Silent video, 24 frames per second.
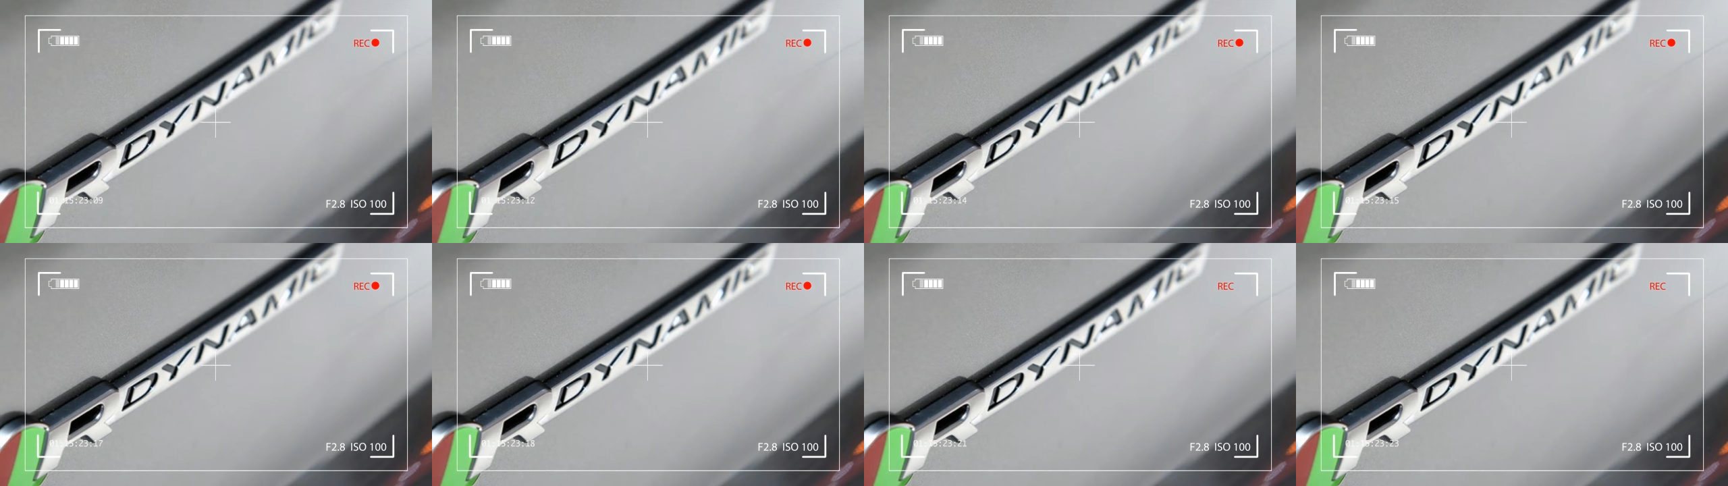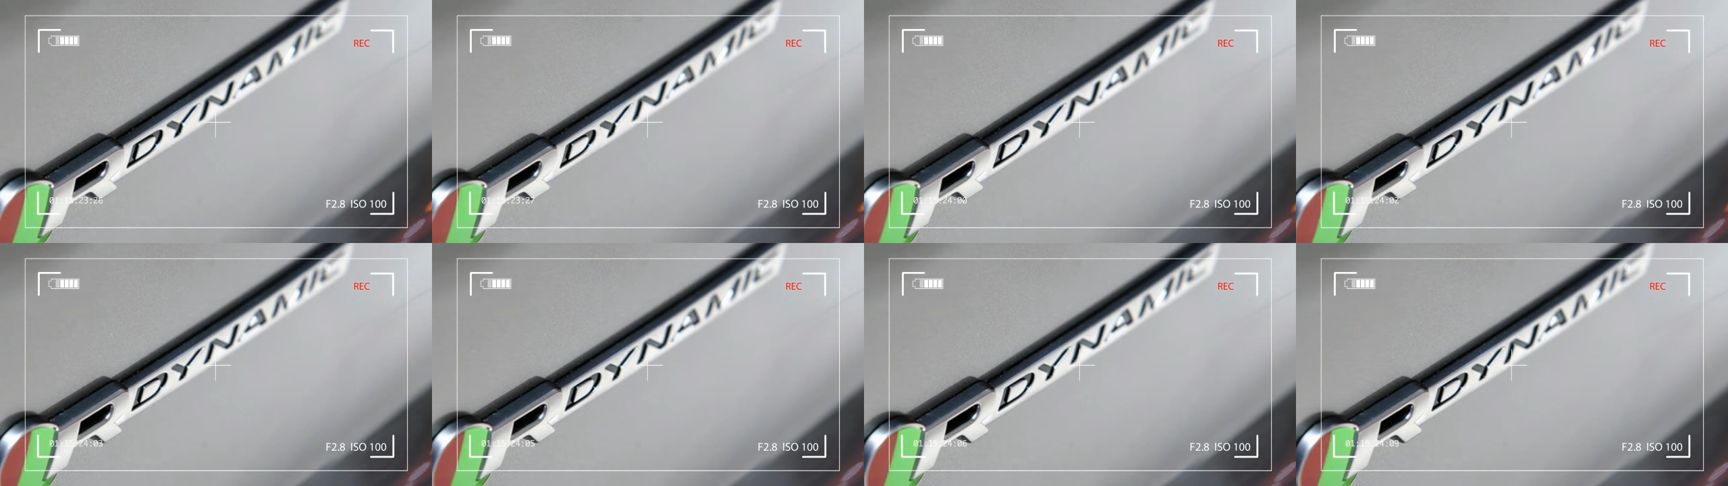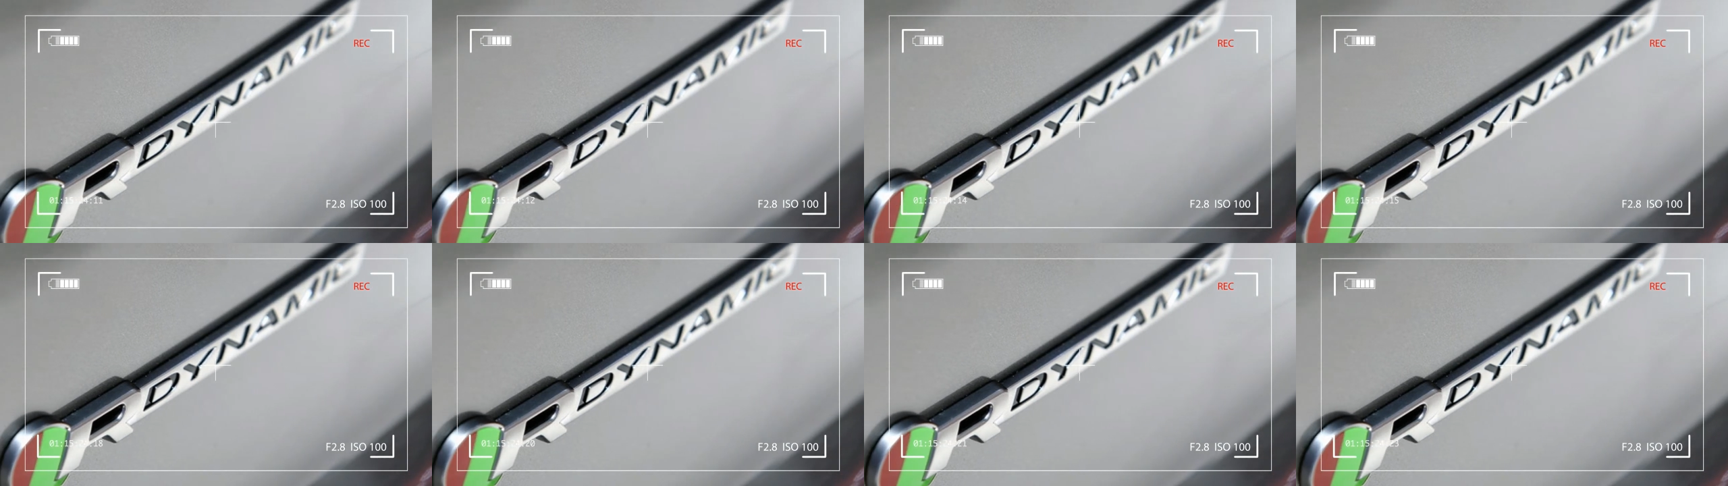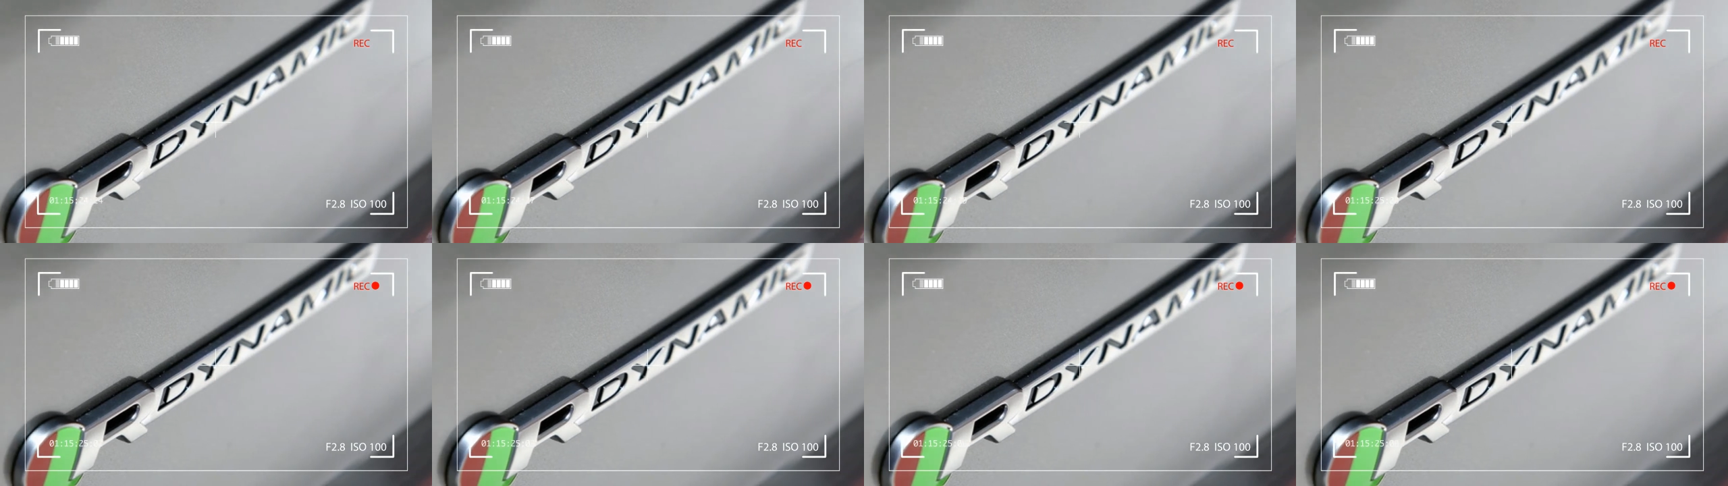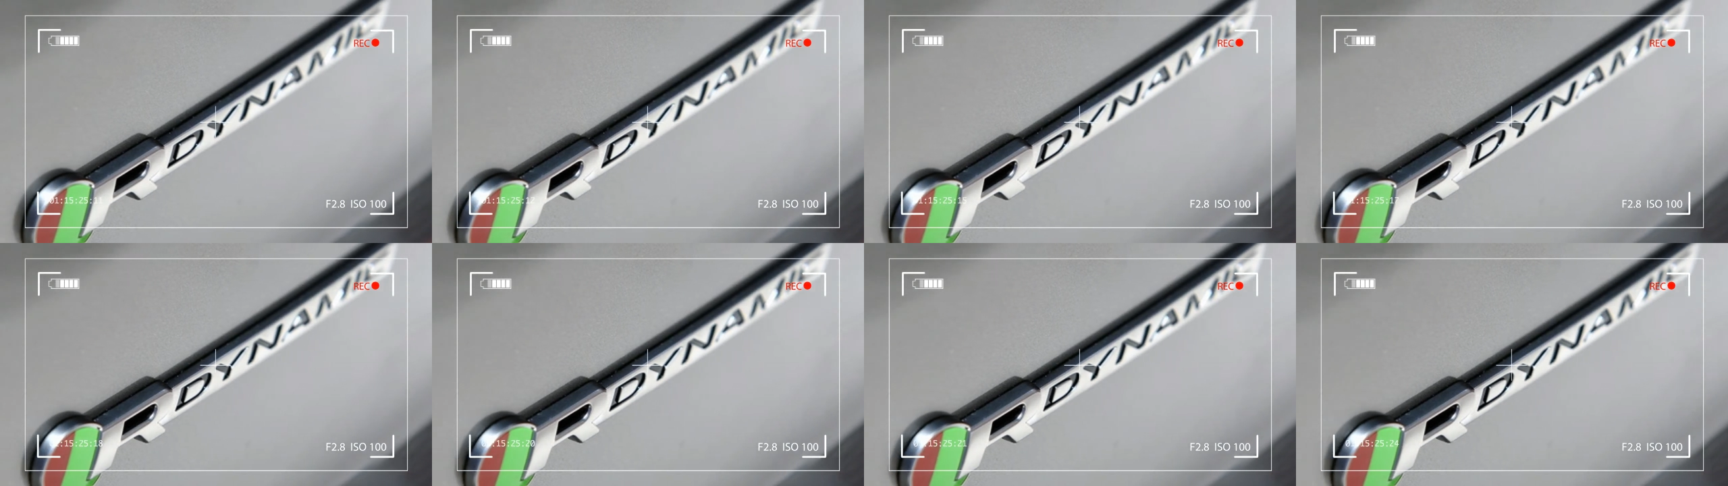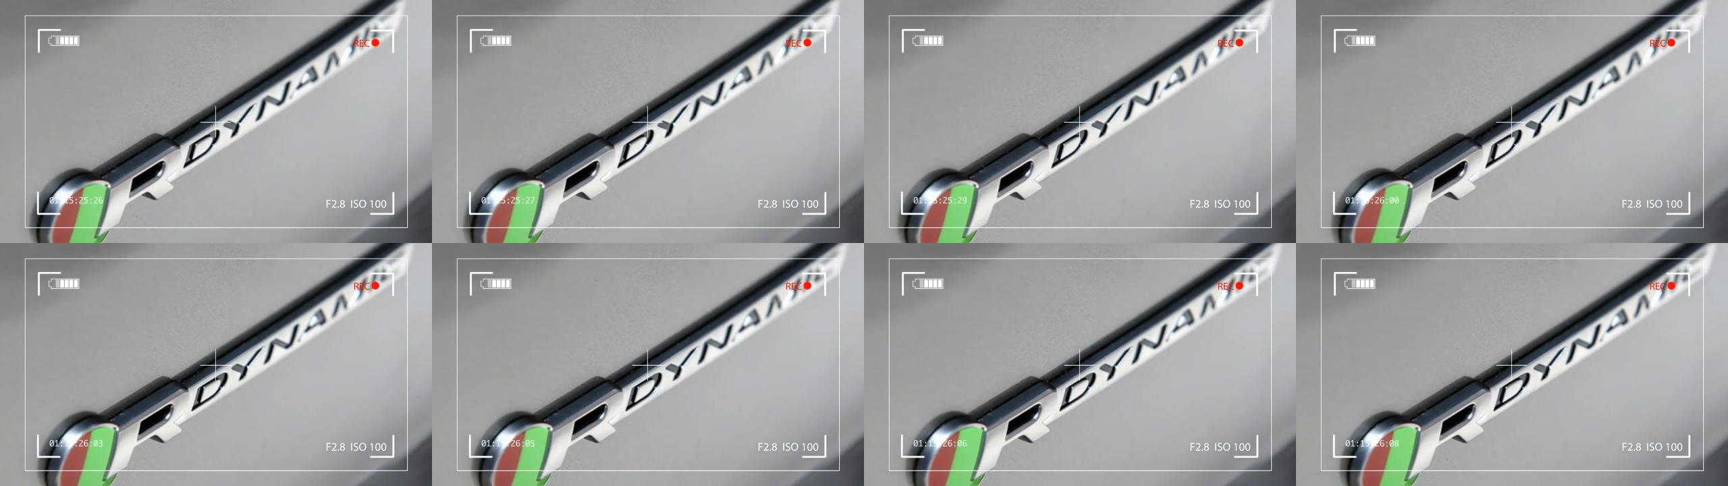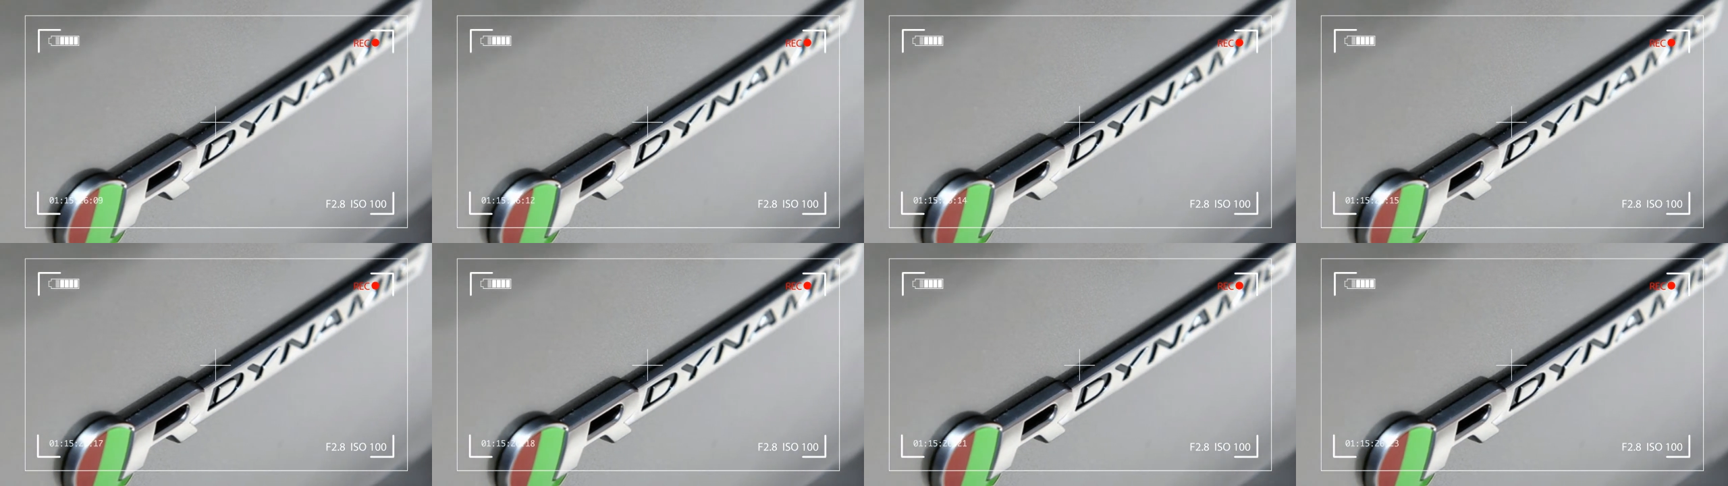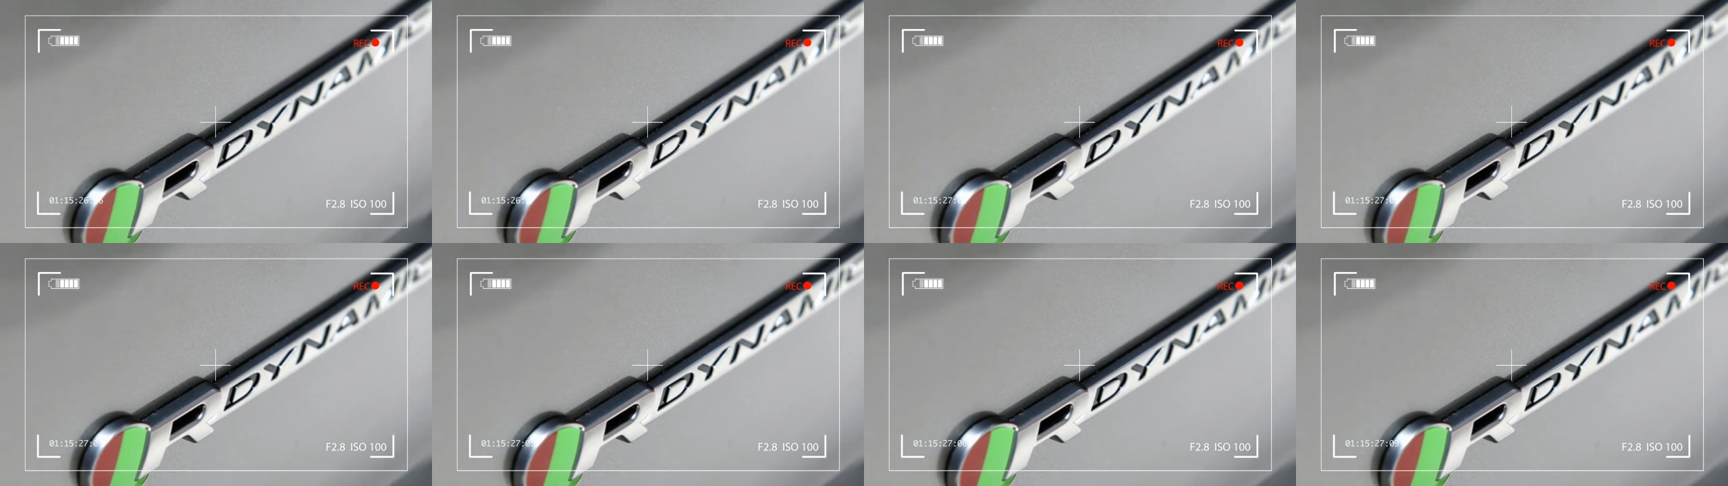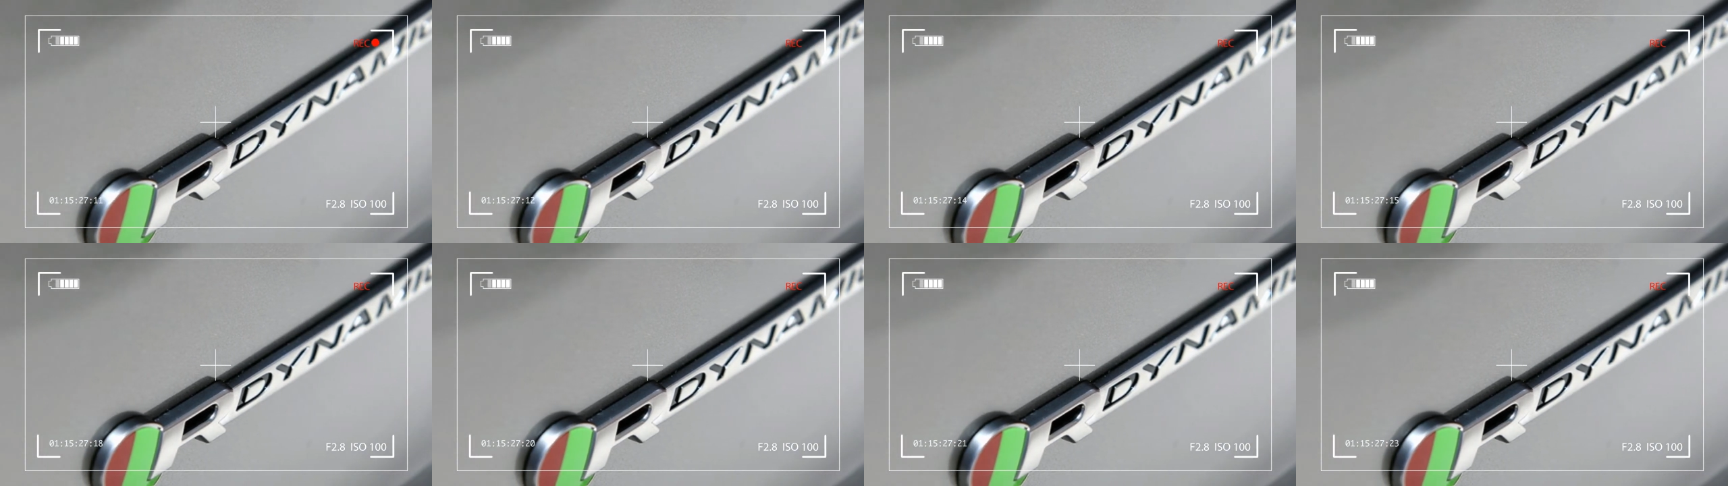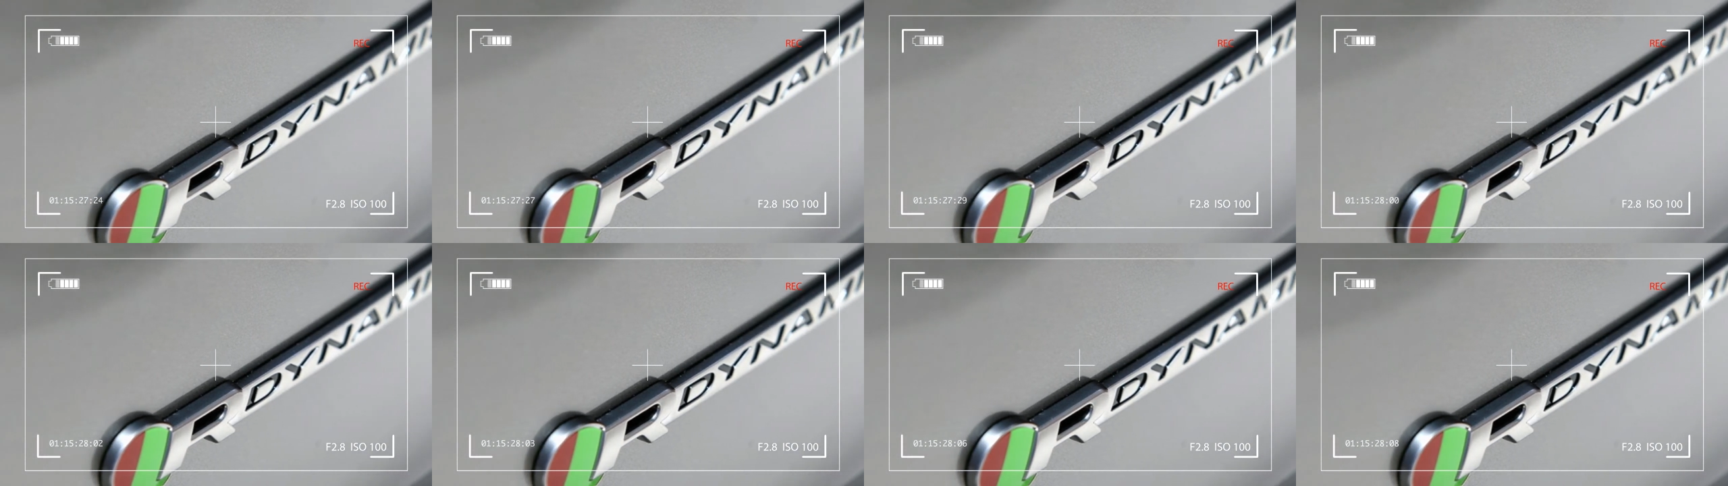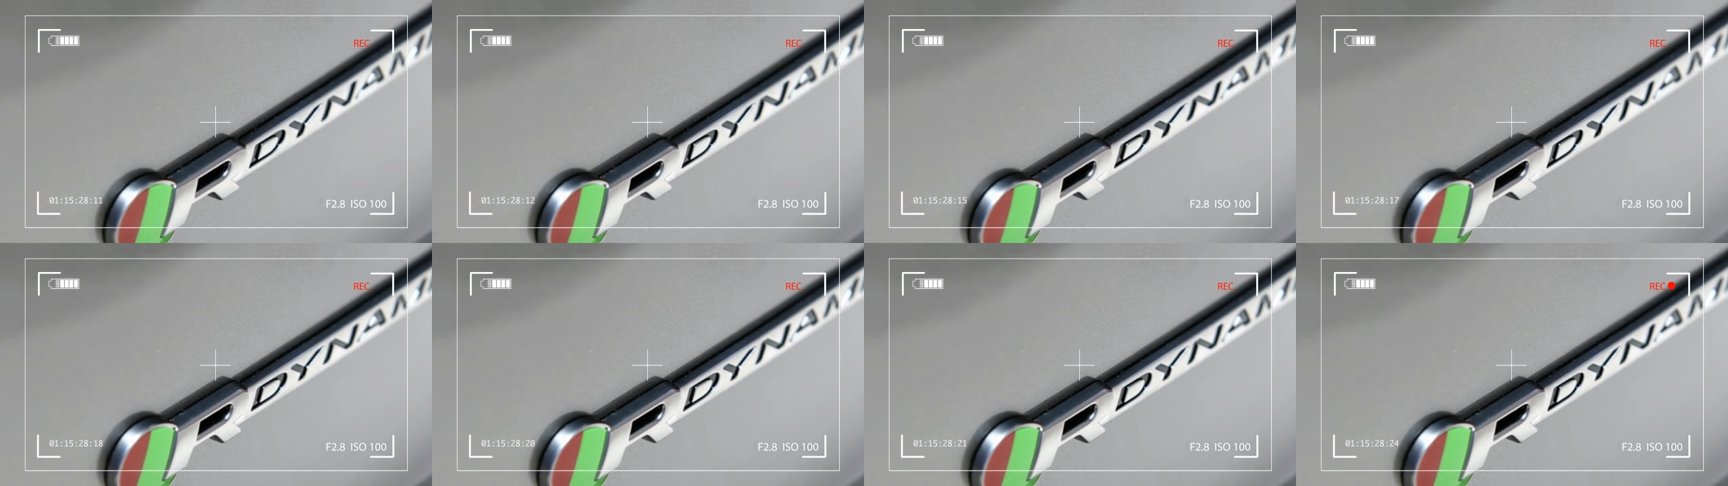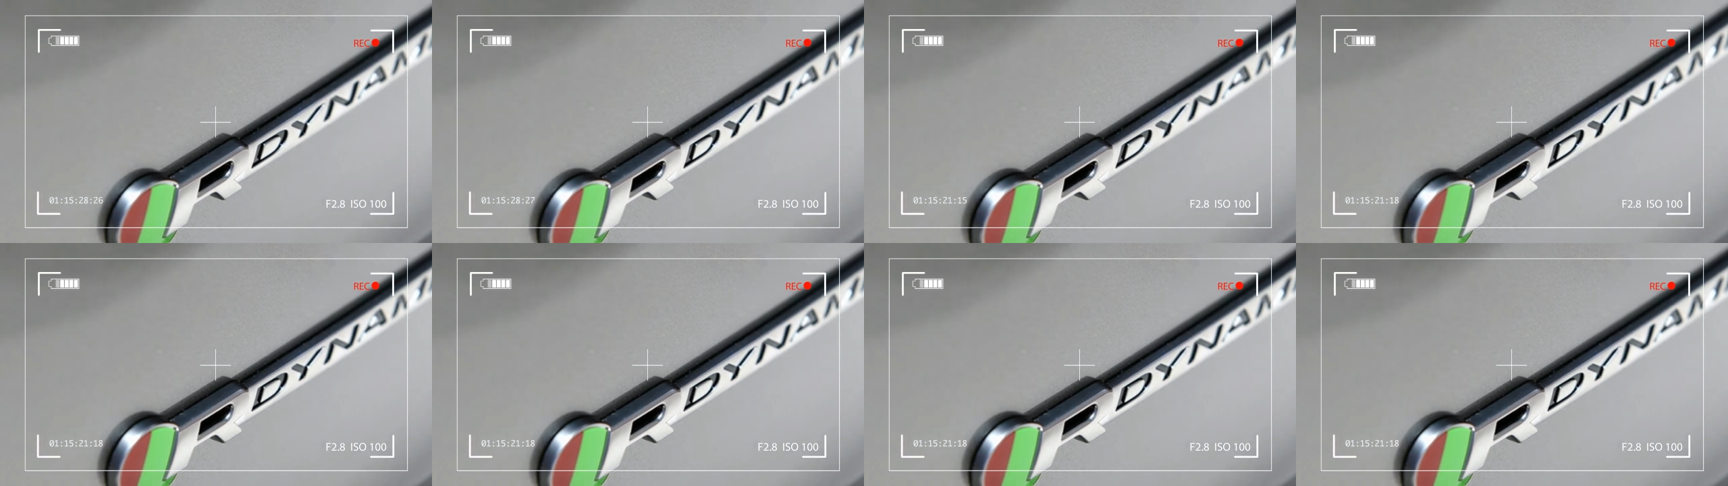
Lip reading: No face is visible, so there are no lips to read.